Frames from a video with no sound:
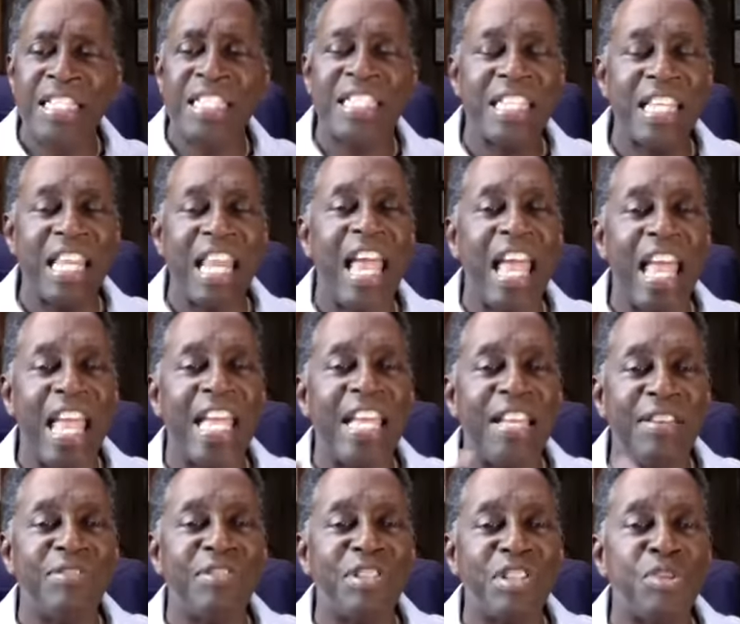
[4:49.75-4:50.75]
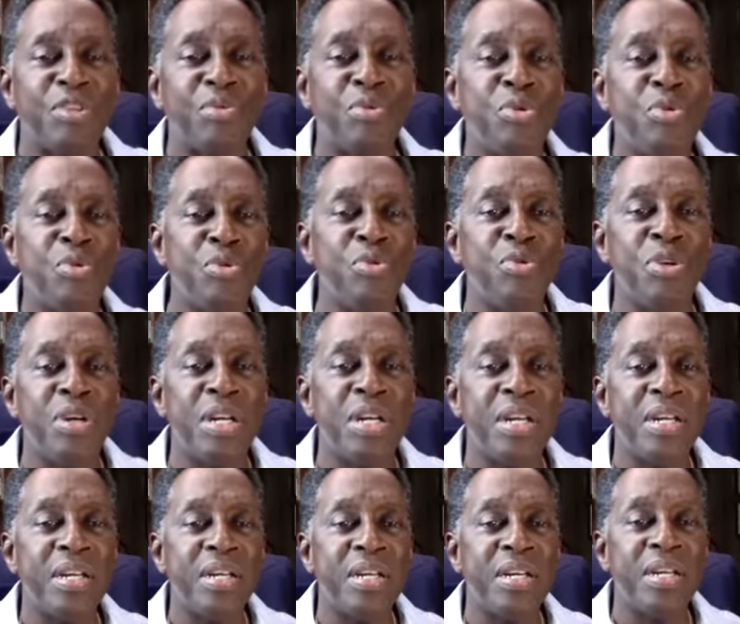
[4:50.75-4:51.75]
slaves through
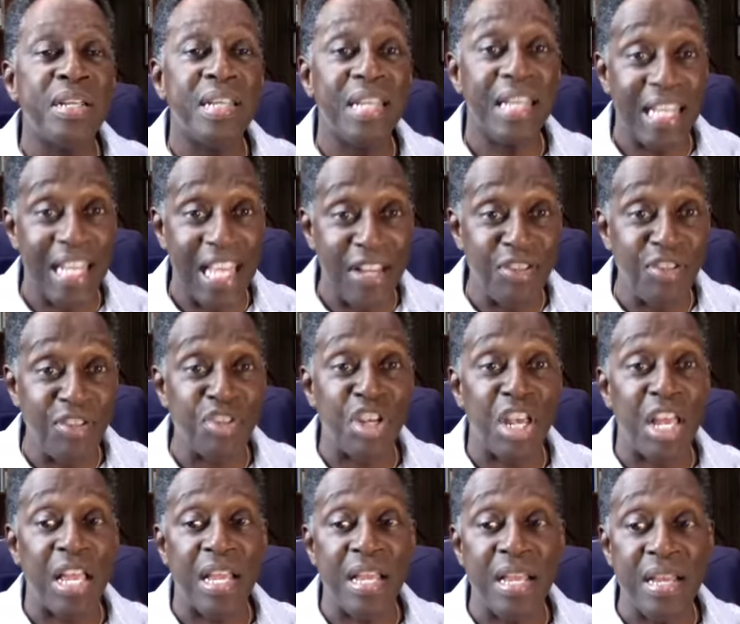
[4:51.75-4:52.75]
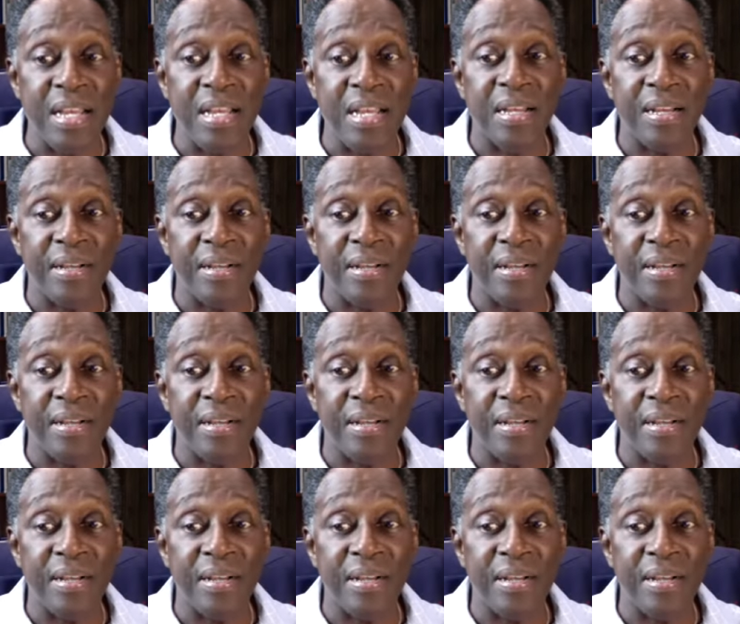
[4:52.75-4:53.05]
lynching,